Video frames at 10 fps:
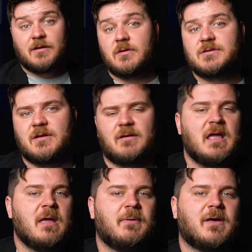Note too,
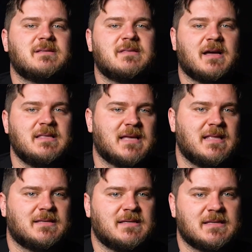because the
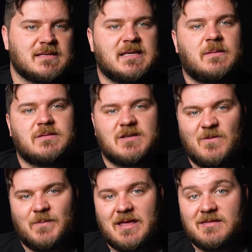consensus seems to
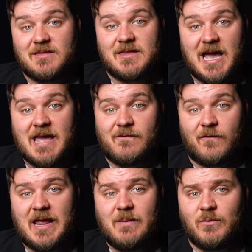have been that the
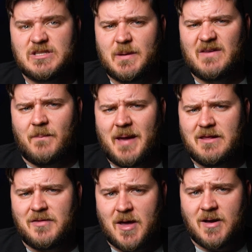A-frame was a bit of a pain
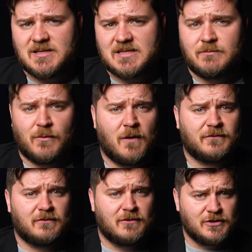in the more
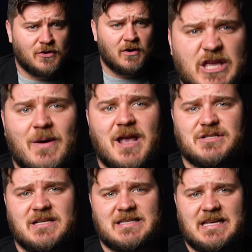often than not, you
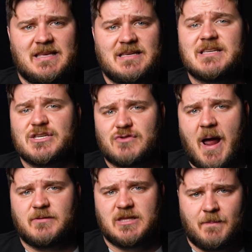actually see these
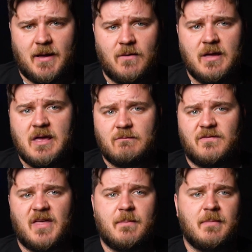strapped to the belt,
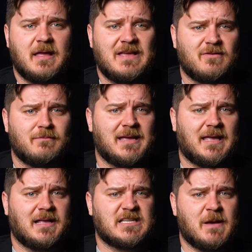with them even
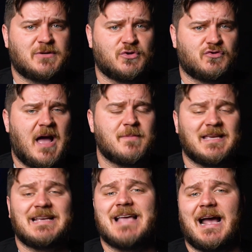making special straps
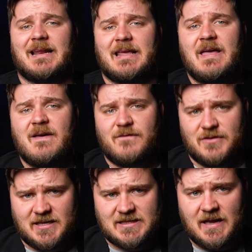exactly for
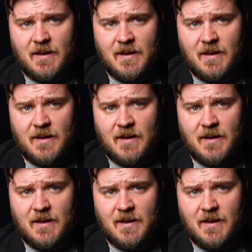this